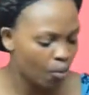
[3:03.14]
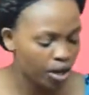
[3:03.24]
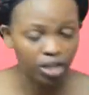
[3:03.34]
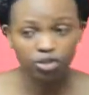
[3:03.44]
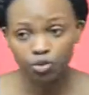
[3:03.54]

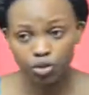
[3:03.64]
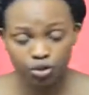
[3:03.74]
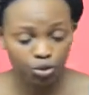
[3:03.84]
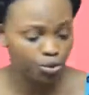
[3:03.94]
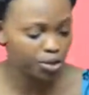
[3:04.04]
what I usually
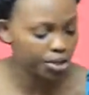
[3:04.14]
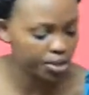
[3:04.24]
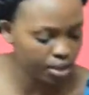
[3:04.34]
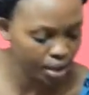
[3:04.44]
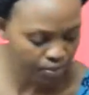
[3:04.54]
do
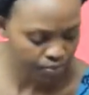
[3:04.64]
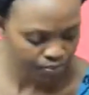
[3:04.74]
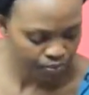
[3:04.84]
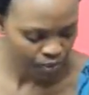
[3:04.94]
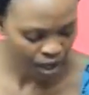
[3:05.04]
is
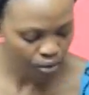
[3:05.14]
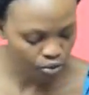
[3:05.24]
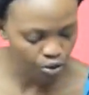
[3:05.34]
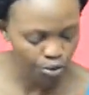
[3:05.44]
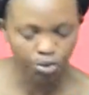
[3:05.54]
I
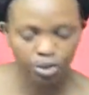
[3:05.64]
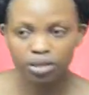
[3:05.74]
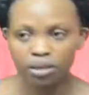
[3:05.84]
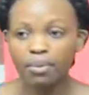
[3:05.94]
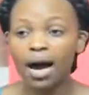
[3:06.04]
would use
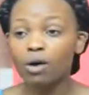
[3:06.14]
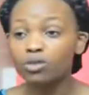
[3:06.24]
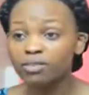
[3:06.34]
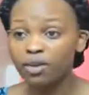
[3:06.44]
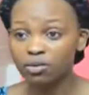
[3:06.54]
the
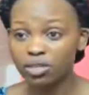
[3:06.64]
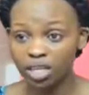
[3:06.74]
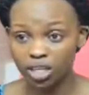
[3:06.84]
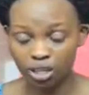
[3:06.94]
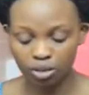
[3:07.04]
powder
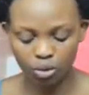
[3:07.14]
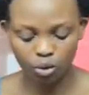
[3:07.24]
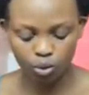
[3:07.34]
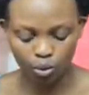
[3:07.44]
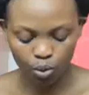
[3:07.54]
foundation
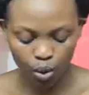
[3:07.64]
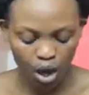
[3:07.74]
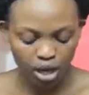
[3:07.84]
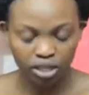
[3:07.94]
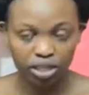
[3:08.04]
also,
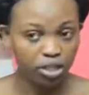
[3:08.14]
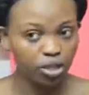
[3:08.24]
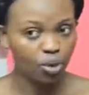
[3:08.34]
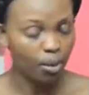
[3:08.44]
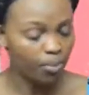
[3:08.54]

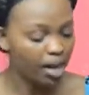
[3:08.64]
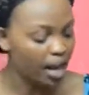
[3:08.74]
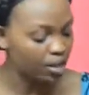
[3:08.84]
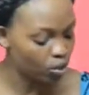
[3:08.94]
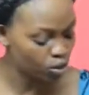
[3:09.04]
just to
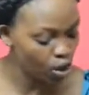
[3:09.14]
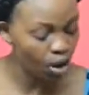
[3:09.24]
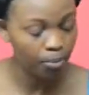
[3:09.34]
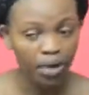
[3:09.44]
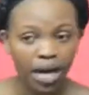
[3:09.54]
apply it on
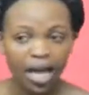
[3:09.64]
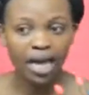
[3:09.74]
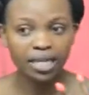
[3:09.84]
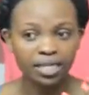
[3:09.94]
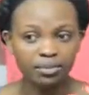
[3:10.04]
top,
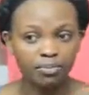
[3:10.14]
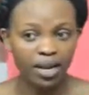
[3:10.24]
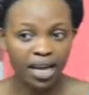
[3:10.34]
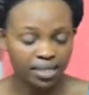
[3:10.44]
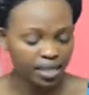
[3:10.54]
and it
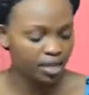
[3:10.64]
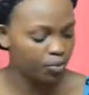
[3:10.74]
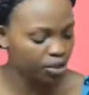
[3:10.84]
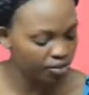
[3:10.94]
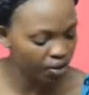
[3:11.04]
blends in
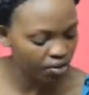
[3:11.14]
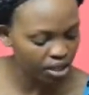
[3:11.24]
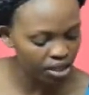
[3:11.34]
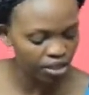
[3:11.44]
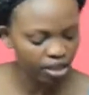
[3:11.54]
with the
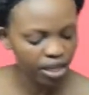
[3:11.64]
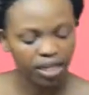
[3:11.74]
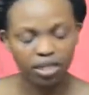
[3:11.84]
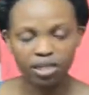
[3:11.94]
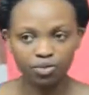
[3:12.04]
foundation,
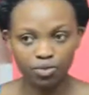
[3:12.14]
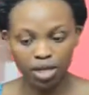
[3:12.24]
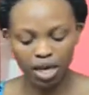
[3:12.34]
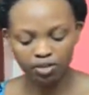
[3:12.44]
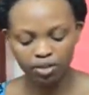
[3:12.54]
and it
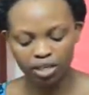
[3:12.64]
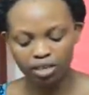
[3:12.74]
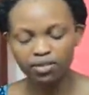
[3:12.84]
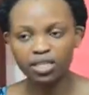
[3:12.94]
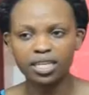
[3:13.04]
really actually
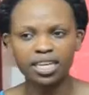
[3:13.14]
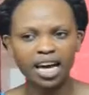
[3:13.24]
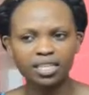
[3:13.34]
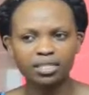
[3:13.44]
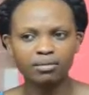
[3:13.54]
gives it a
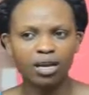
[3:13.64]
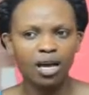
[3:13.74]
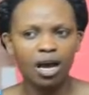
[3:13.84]
nice